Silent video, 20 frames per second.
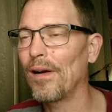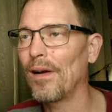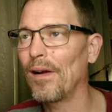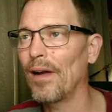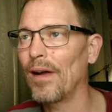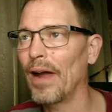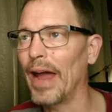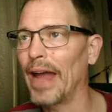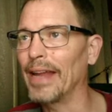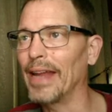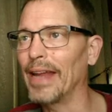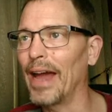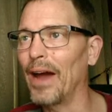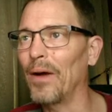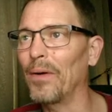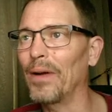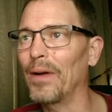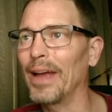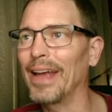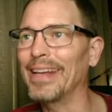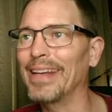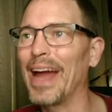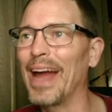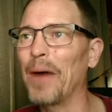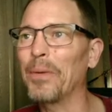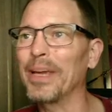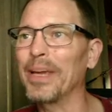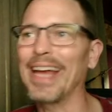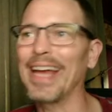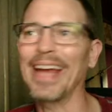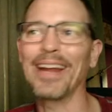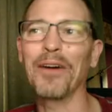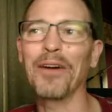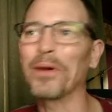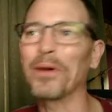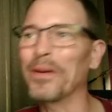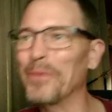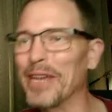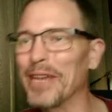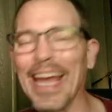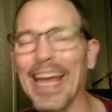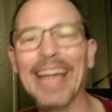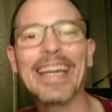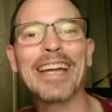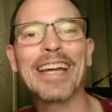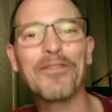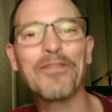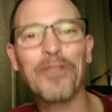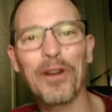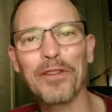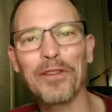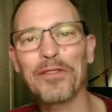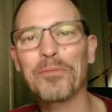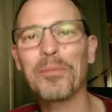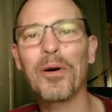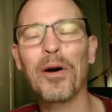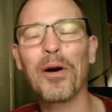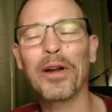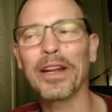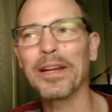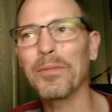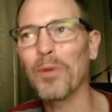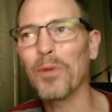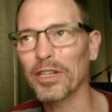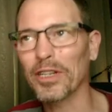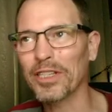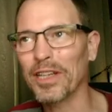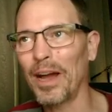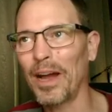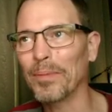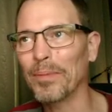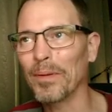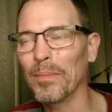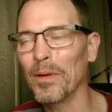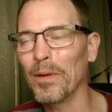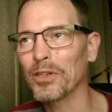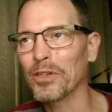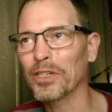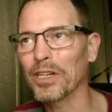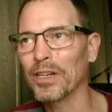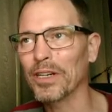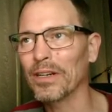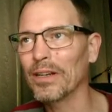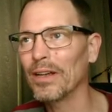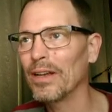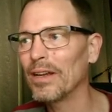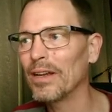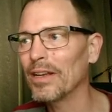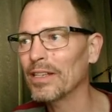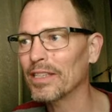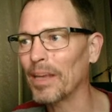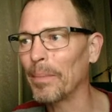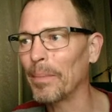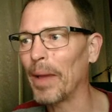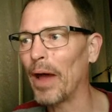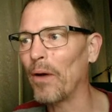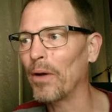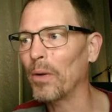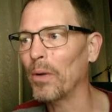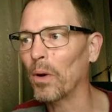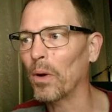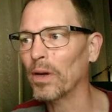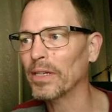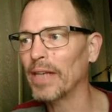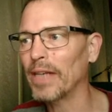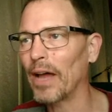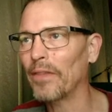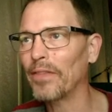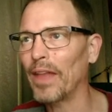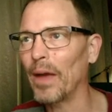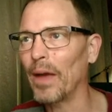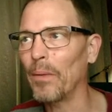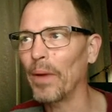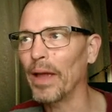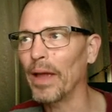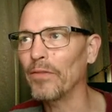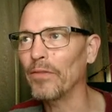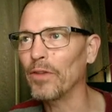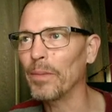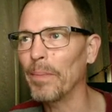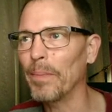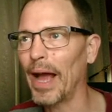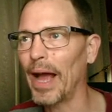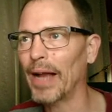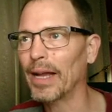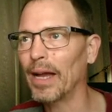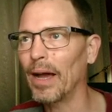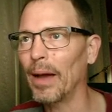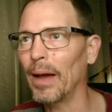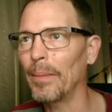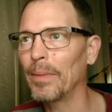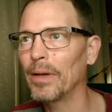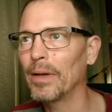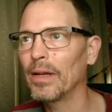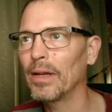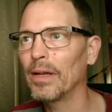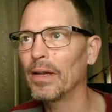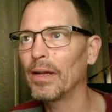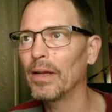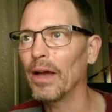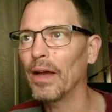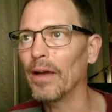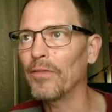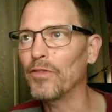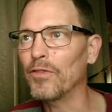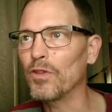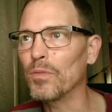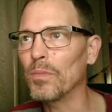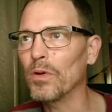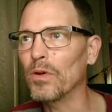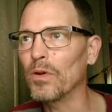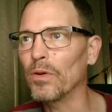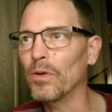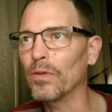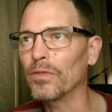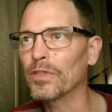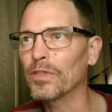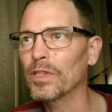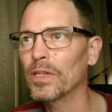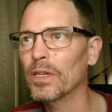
and now and now we can't oh, we can't get in front of the pawn anymore to stop promotion. Somehow it worked out that way. If we back up a few moves,